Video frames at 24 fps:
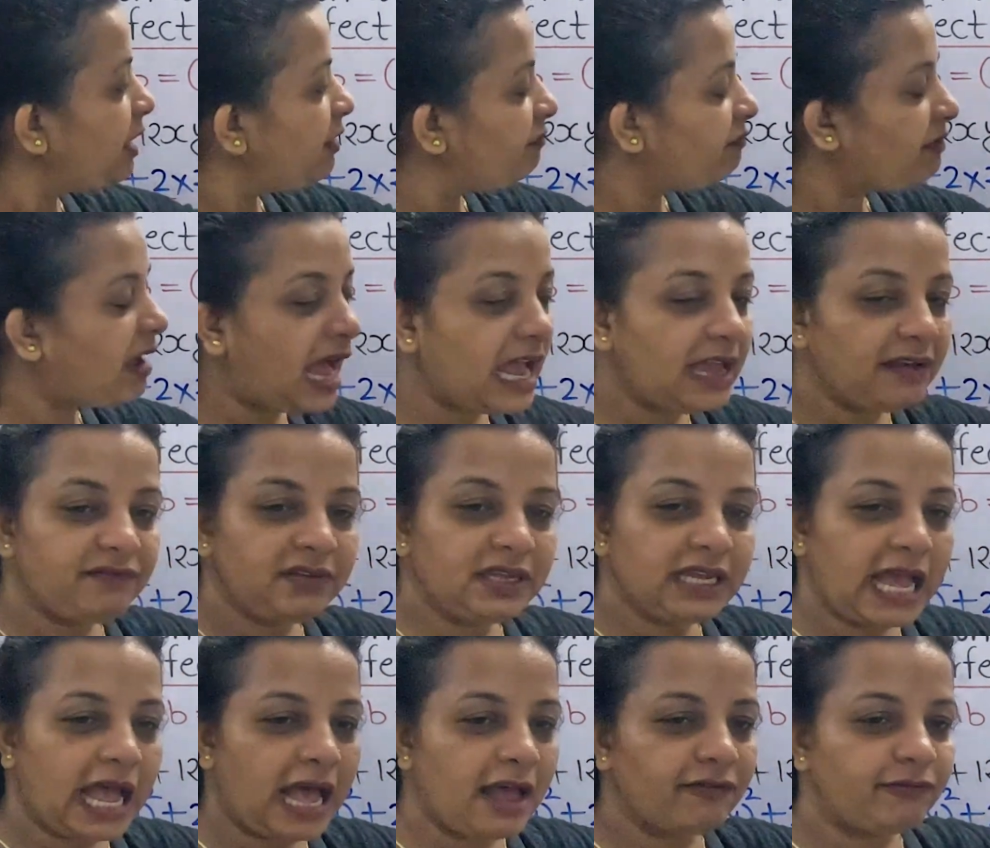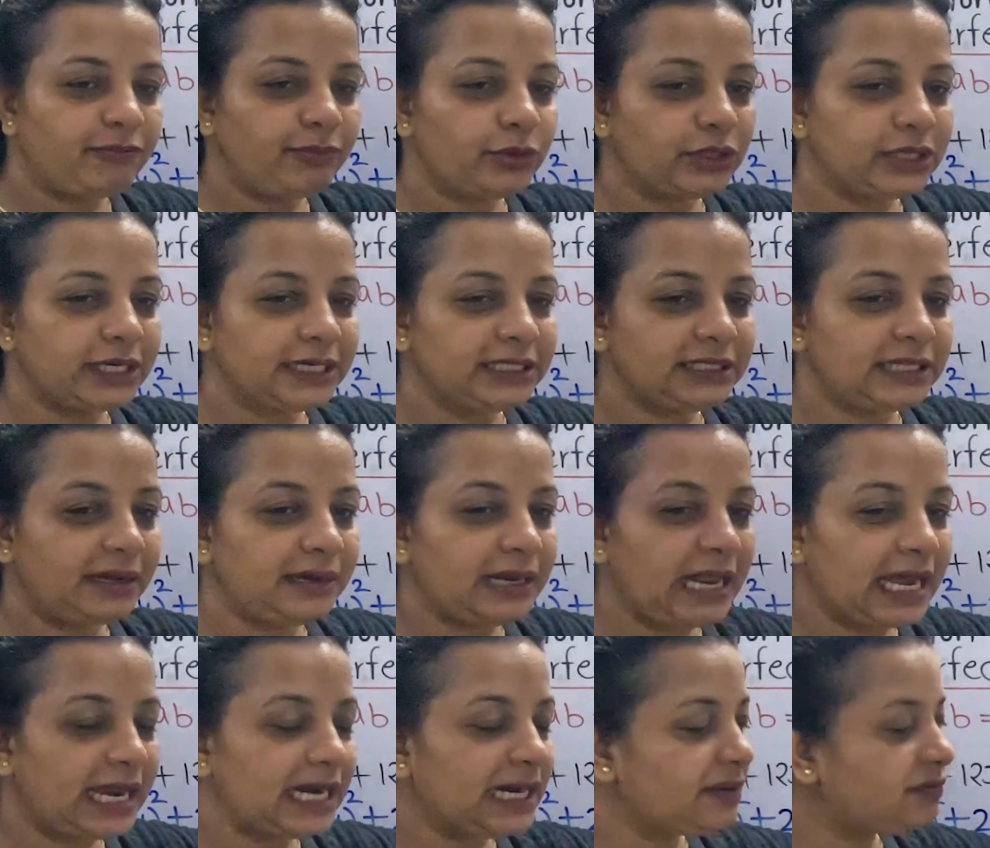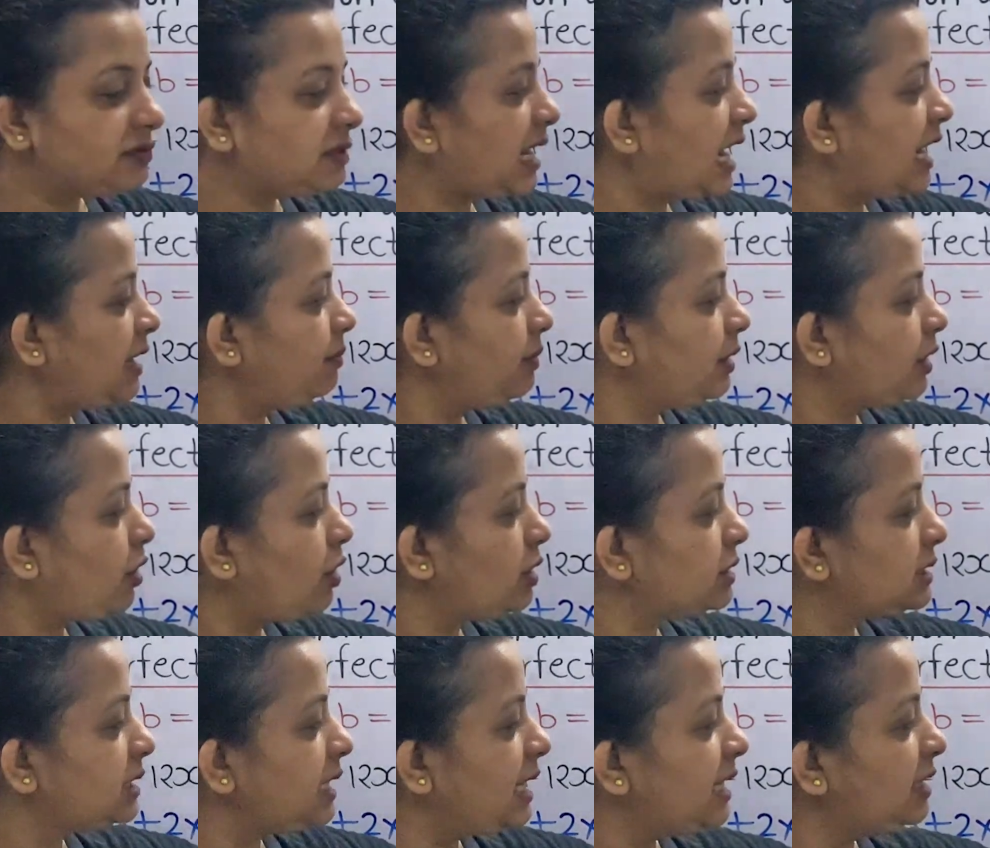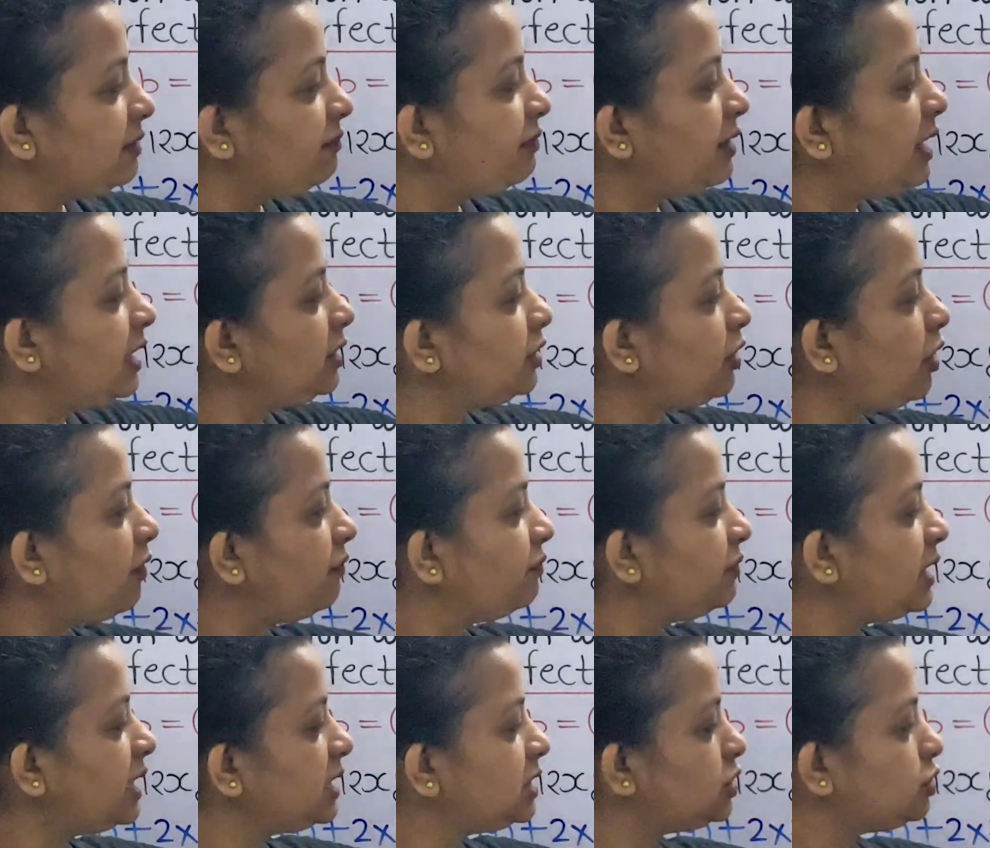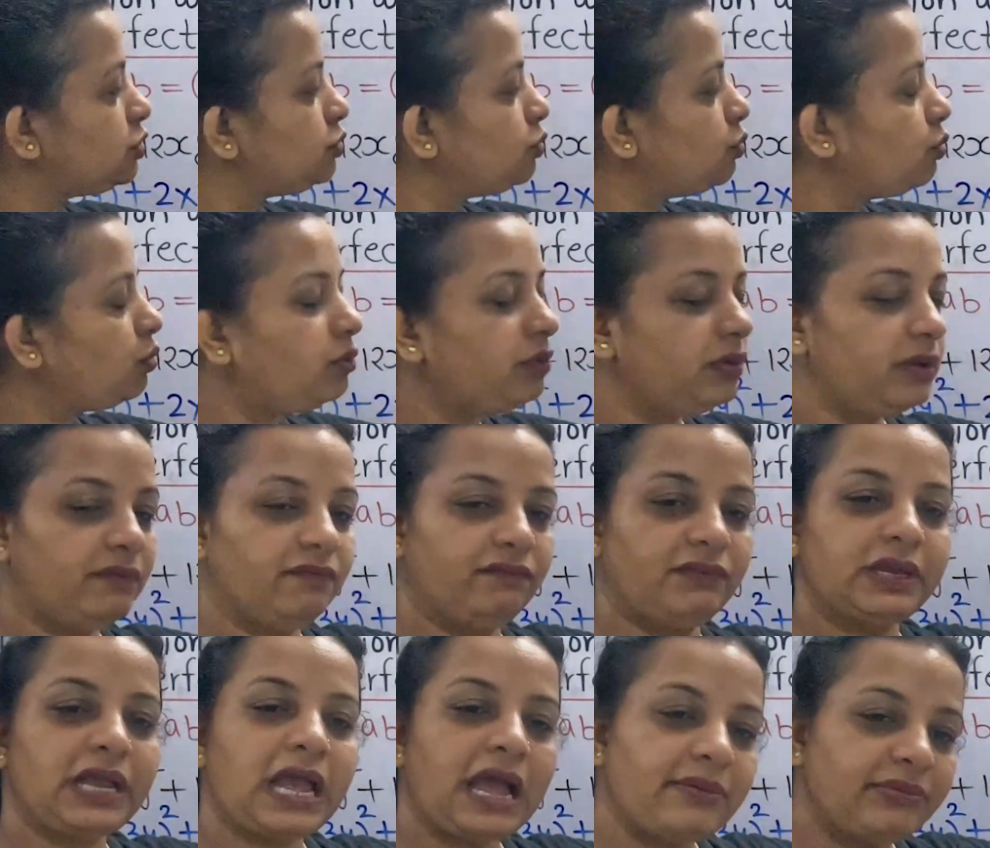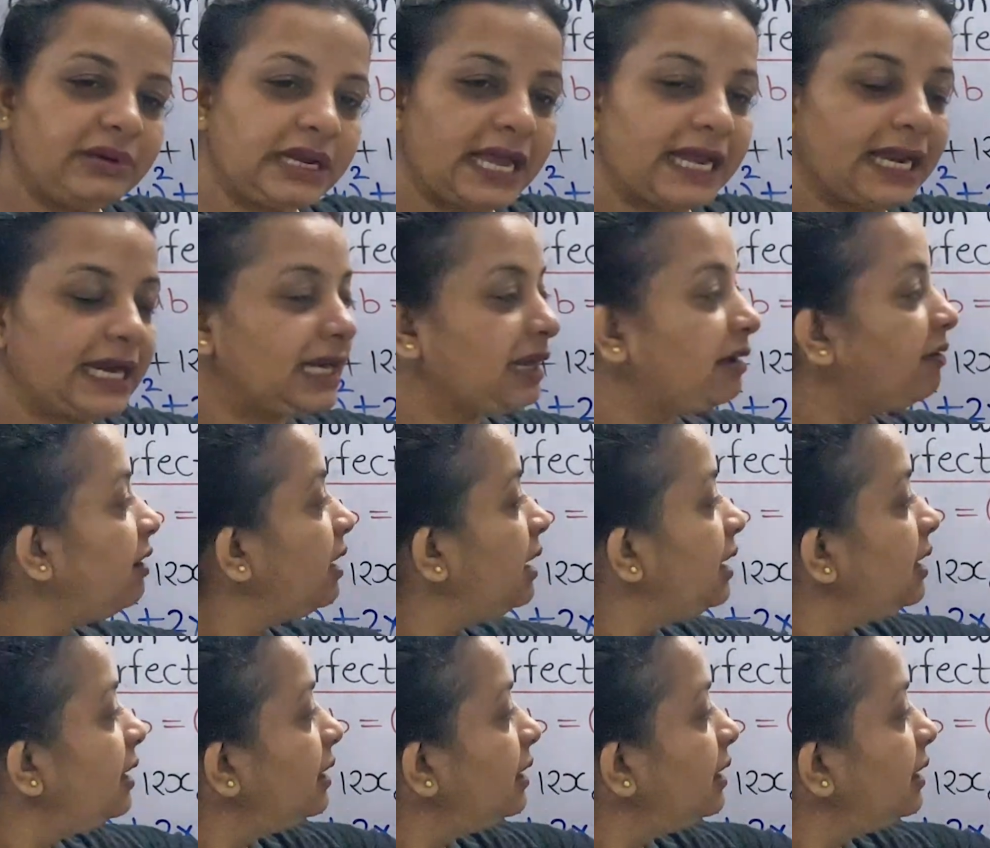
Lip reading: Why we have put it the negative sign? Because in front of this 2 we have negative.